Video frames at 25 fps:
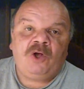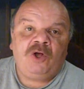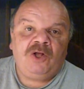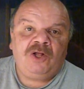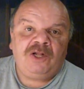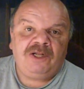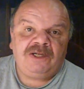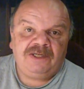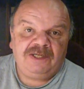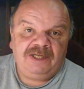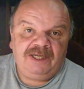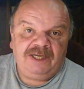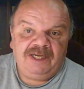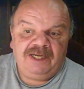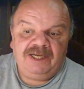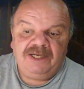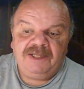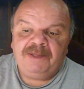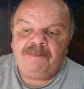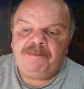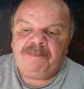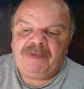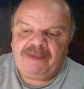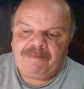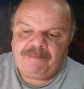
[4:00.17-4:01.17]
all
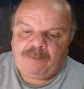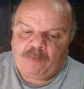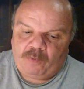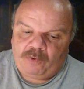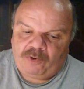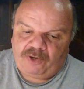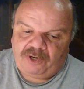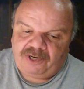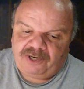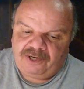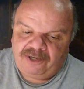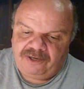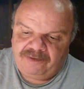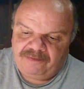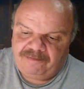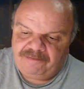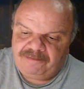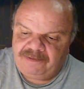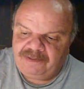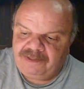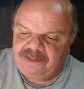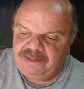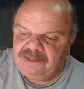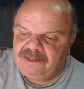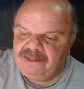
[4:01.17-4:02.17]
the paperwork.
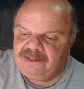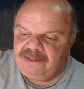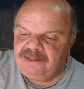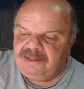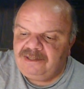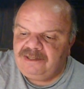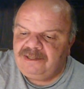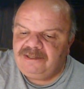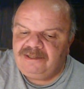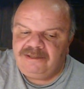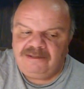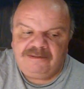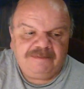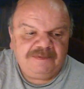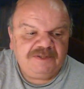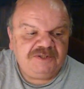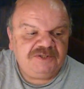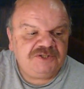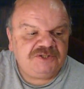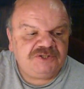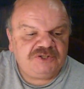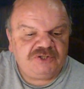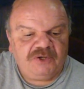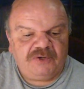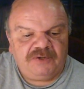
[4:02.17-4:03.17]
Let me
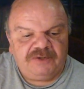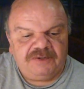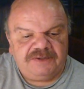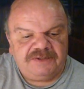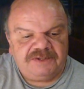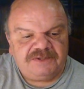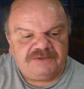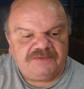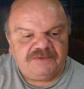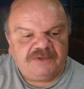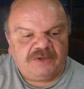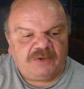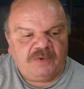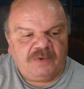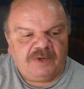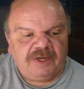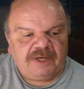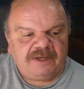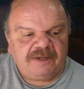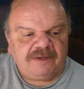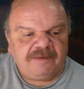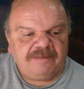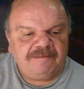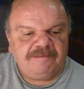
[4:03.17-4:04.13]
just show you this real quick.